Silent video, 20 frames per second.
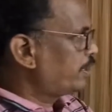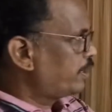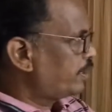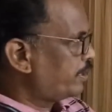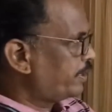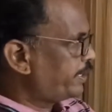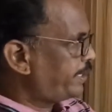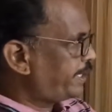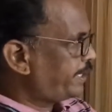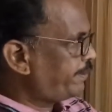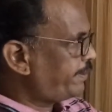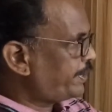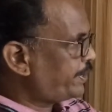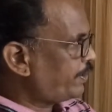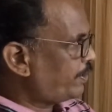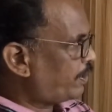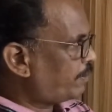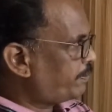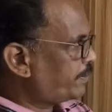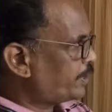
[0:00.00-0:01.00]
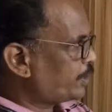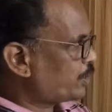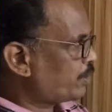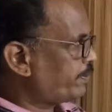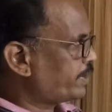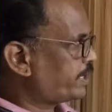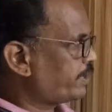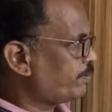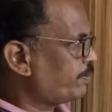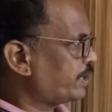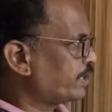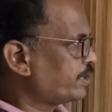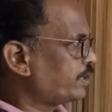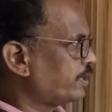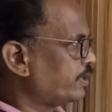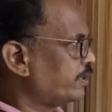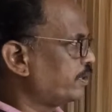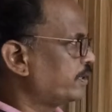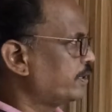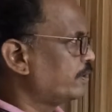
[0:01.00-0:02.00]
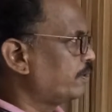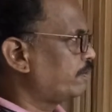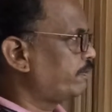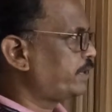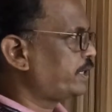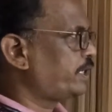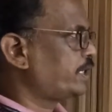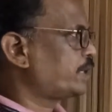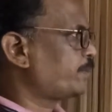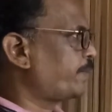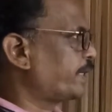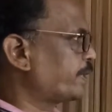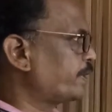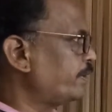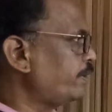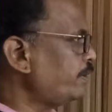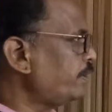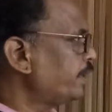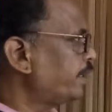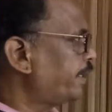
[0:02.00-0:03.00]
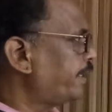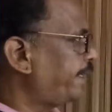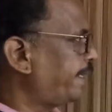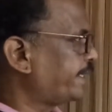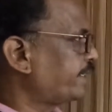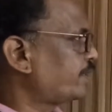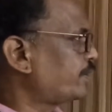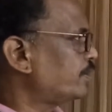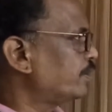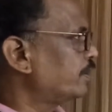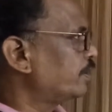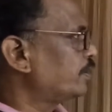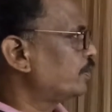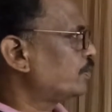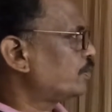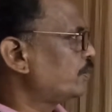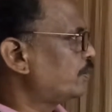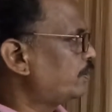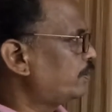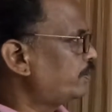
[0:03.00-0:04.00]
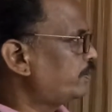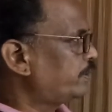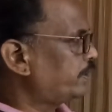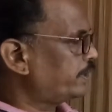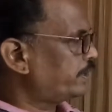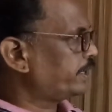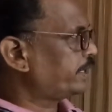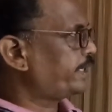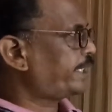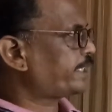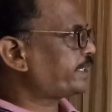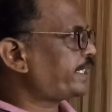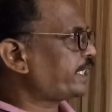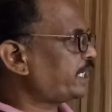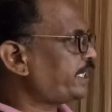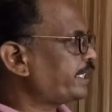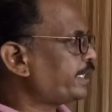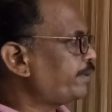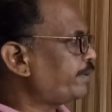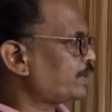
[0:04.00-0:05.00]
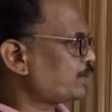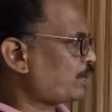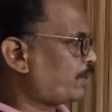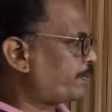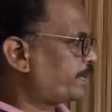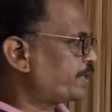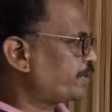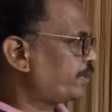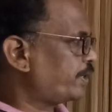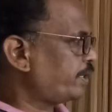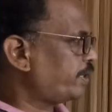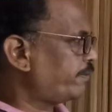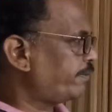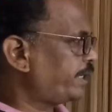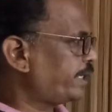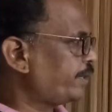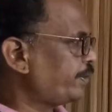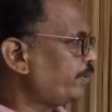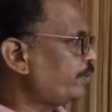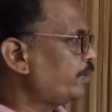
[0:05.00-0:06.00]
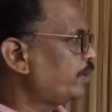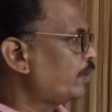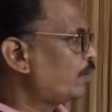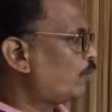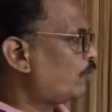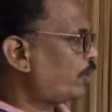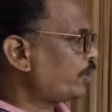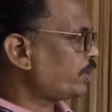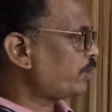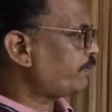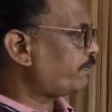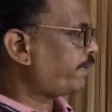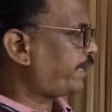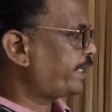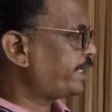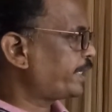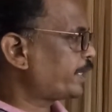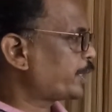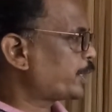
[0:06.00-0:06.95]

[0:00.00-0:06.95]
derivative of distribution function with respect to x. So exactly reverse operation when you want to find